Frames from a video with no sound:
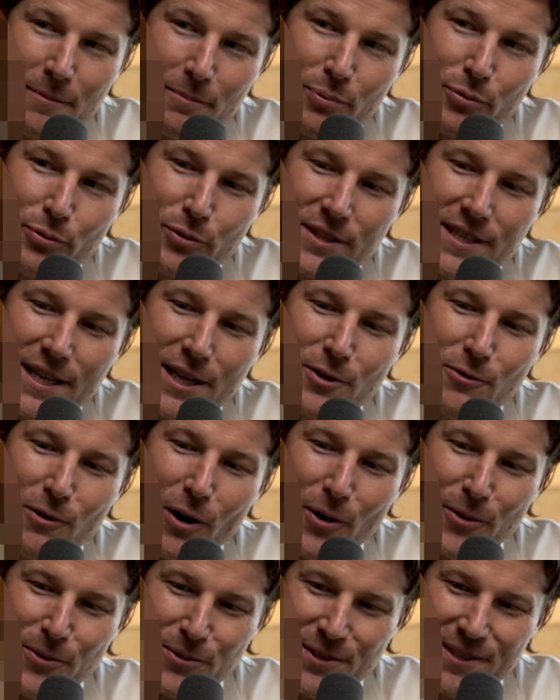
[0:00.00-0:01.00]
pretty
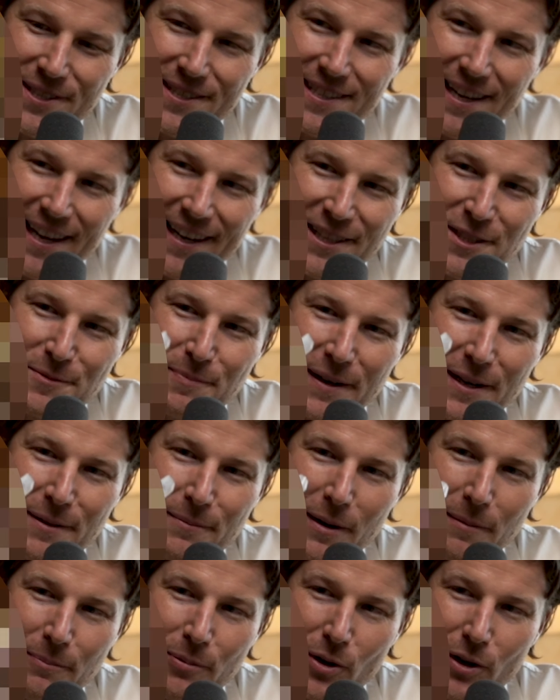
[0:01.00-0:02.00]
gross. And it's been in
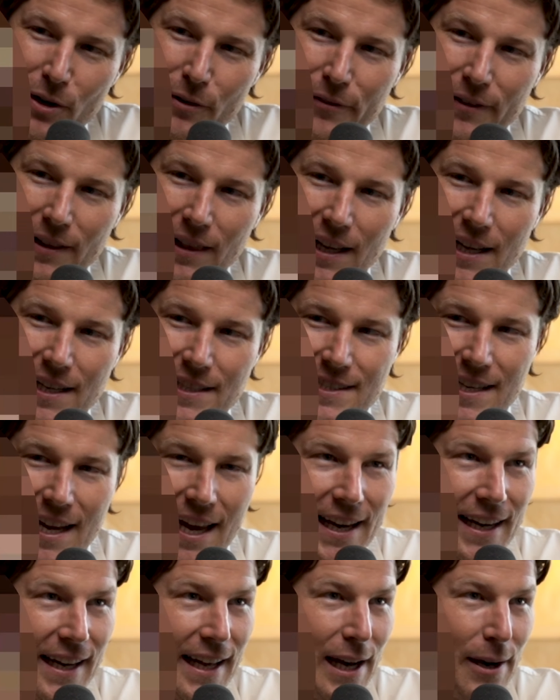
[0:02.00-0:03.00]
my pocket for the last
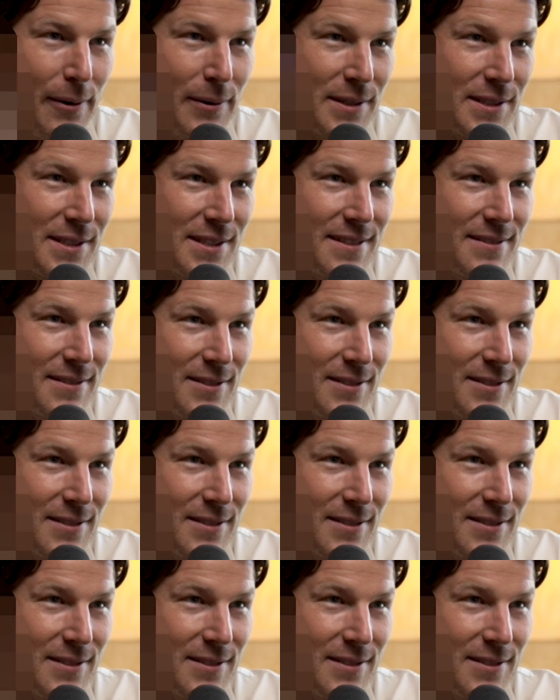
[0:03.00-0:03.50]
eight hours.